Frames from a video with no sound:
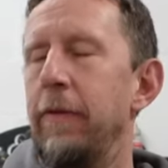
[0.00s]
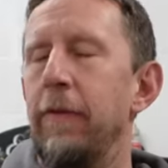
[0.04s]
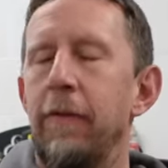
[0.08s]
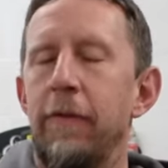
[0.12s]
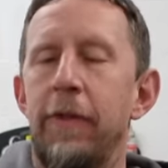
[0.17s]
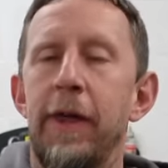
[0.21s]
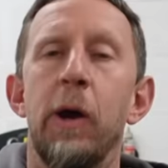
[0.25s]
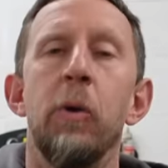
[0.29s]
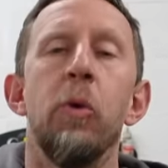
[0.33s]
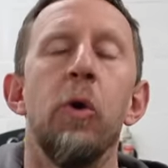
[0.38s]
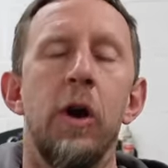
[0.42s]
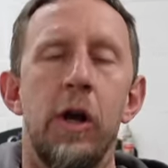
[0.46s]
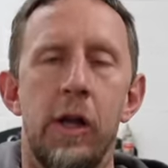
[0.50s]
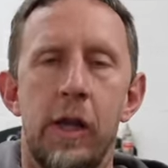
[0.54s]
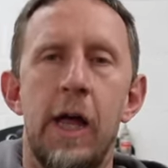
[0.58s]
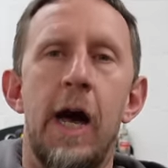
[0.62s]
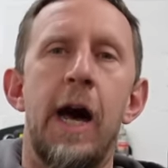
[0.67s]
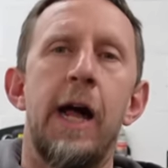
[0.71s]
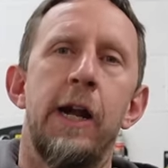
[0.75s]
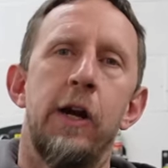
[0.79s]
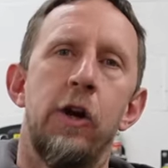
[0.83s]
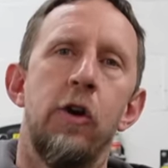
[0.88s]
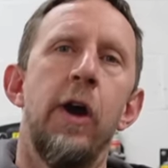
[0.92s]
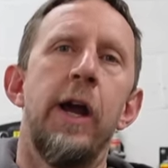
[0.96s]
There were a
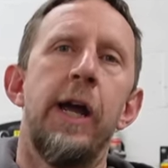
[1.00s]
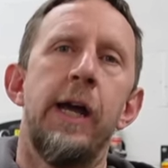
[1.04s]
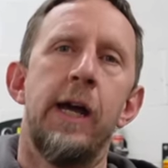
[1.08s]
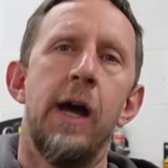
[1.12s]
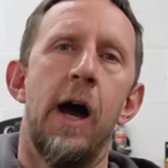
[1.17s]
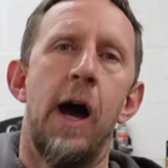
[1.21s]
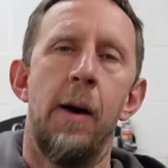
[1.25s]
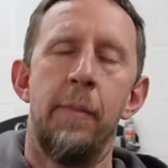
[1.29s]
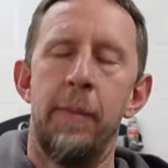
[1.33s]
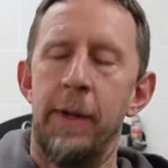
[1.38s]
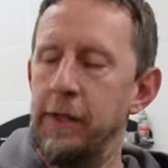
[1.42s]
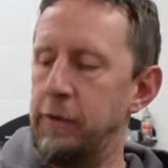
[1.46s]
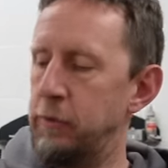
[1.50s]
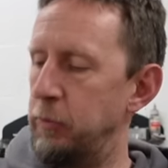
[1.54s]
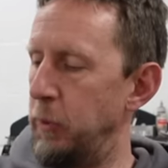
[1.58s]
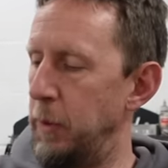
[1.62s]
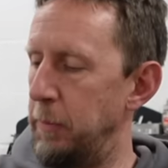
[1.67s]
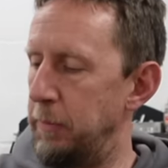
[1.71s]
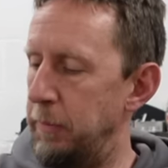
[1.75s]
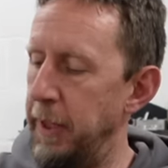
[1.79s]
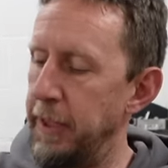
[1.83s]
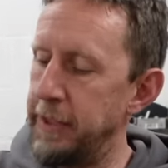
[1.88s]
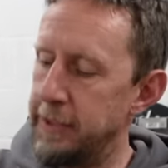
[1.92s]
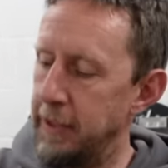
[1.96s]
lot of great comments.
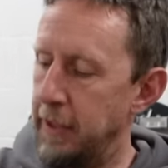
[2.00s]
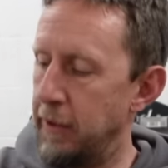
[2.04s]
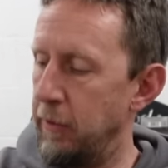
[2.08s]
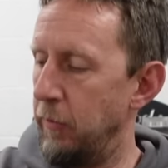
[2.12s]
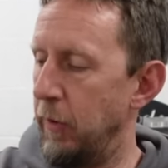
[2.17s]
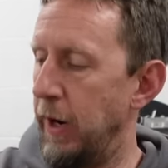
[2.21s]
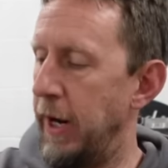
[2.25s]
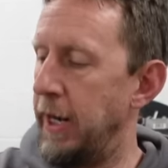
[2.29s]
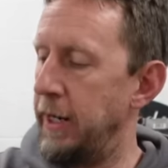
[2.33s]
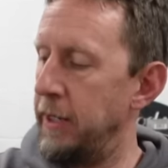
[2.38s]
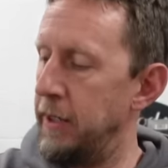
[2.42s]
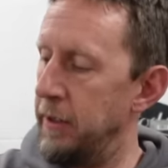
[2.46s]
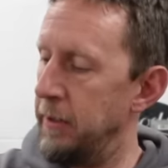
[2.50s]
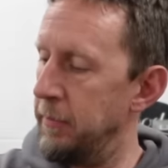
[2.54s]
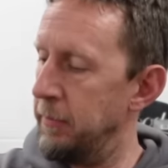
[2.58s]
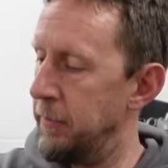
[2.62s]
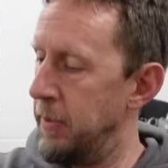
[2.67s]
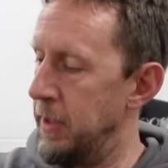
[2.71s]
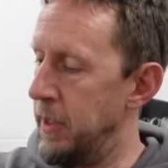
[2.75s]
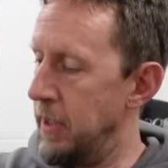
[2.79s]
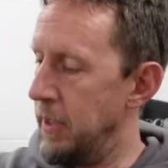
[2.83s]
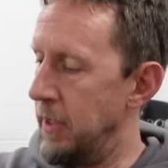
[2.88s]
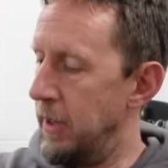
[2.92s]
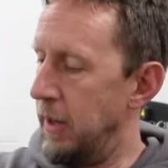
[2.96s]
We picked it at
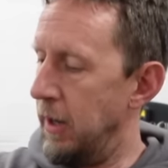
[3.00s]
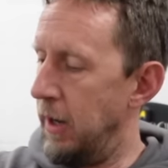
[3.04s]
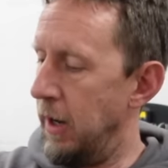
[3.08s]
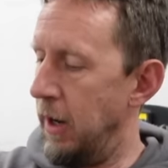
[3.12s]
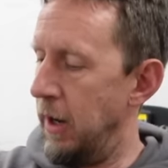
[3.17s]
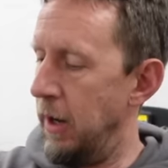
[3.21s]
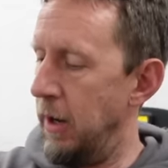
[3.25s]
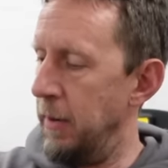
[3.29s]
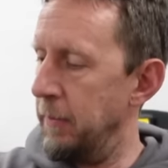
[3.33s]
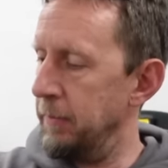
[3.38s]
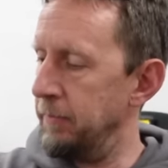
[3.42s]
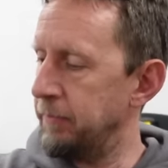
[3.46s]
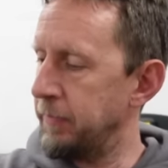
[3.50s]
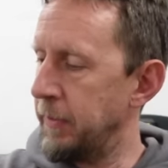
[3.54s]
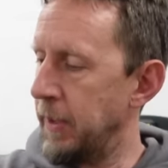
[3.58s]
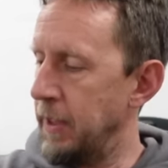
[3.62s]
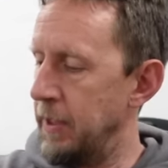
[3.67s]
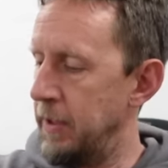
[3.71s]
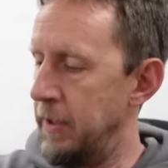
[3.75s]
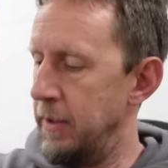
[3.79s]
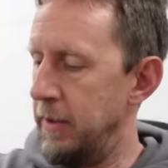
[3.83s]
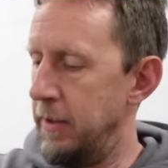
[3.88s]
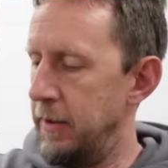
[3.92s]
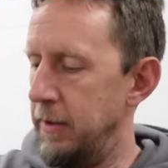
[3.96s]
random. Um,
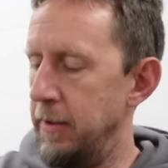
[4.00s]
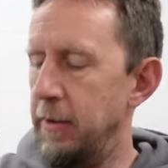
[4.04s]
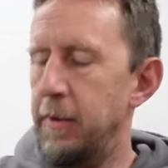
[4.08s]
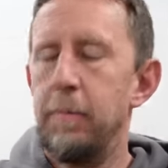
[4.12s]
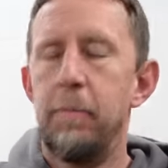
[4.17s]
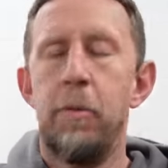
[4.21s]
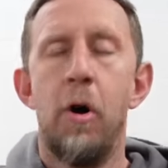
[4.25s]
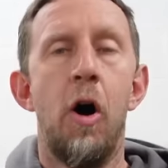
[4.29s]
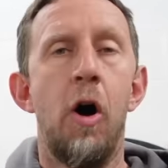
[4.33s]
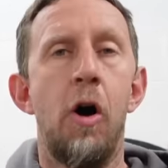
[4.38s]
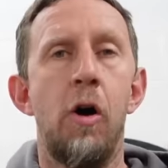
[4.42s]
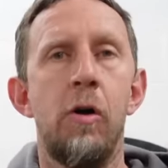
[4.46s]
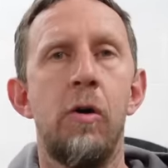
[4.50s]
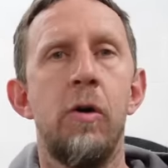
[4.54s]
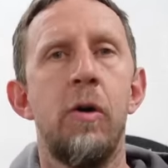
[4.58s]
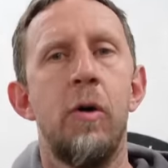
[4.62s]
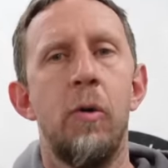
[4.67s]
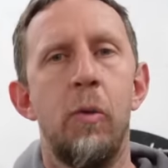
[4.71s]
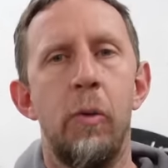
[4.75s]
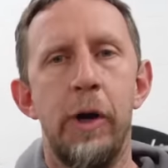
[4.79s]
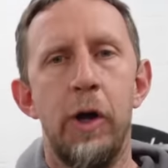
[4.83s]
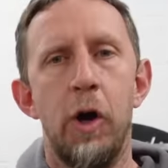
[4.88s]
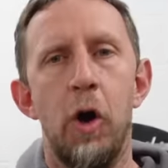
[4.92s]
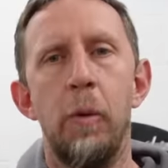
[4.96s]

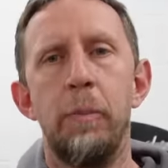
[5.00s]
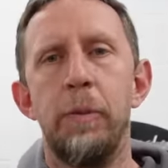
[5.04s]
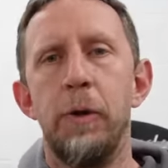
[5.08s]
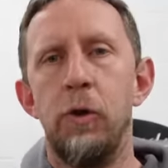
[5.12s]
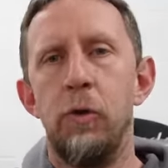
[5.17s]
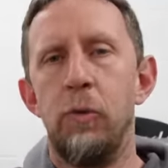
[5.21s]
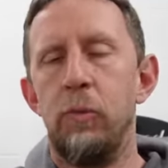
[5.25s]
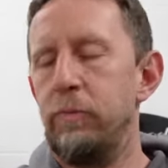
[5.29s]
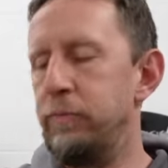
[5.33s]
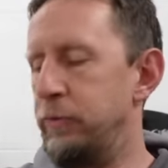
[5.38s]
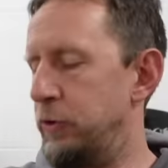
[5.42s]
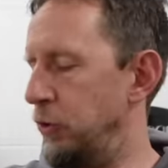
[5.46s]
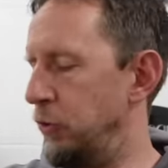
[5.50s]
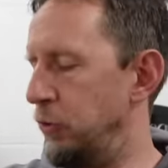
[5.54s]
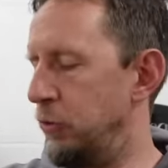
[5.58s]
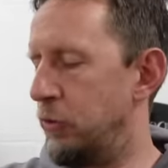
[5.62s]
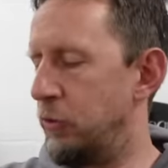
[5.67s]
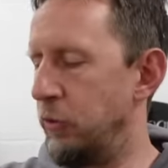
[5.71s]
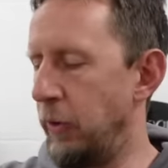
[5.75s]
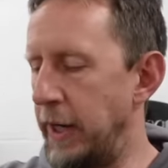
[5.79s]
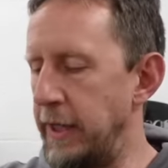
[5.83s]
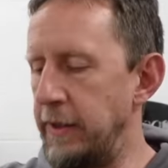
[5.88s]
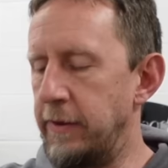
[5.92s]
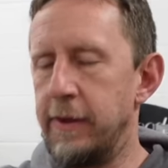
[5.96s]
Paul, we hope you do
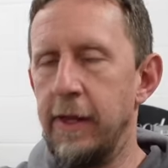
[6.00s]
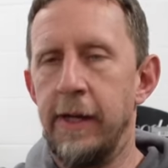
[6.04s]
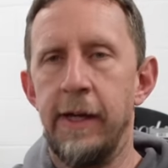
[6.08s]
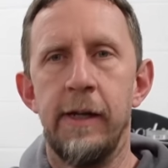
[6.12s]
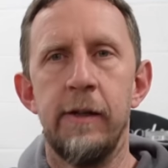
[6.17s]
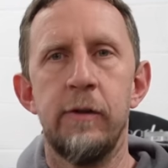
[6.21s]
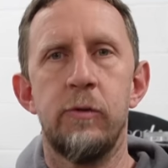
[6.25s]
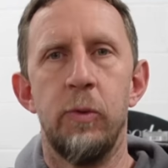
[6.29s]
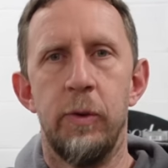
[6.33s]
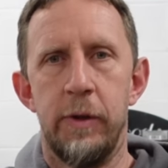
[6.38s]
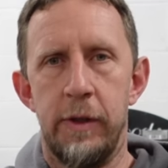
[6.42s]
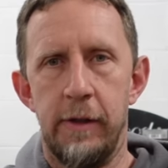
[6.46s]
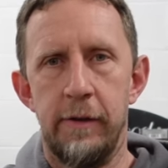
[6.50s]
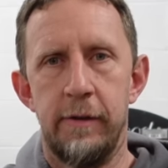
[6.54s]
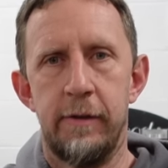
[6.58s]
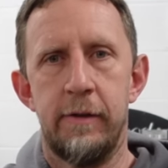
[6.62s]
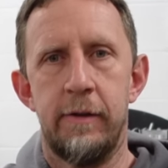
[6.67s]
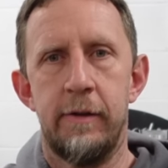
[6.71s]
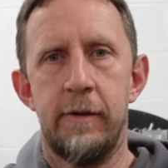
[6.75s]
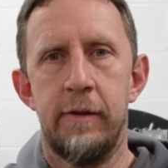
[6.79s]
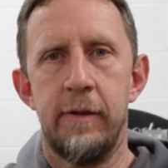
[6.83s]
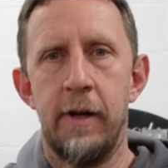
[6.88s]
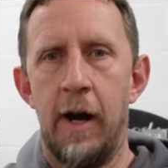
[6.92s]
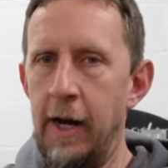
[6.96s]
great things with
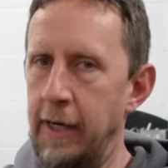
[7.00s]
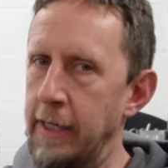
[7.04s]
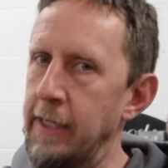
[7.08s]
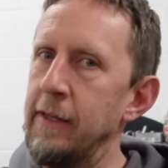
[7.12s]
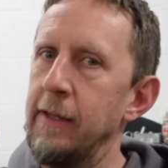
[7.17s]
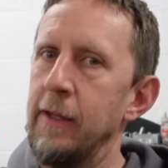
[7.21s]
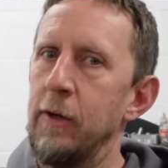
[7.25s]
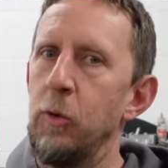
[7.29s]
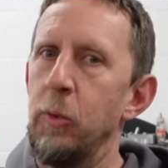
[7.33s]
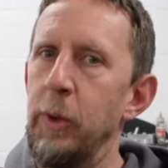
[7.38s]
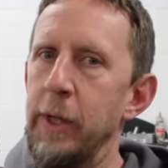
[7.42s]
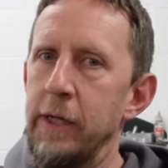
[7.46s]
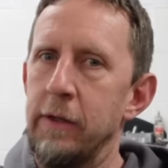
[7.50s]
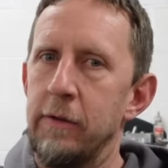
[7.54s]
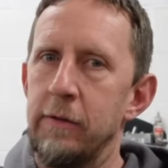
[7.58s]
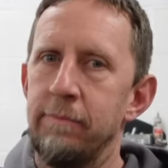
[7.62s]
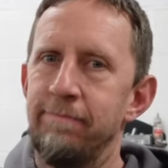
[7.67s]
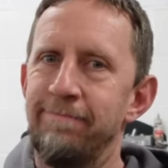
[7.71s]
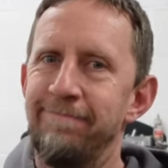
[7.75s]
this tiny little wheel.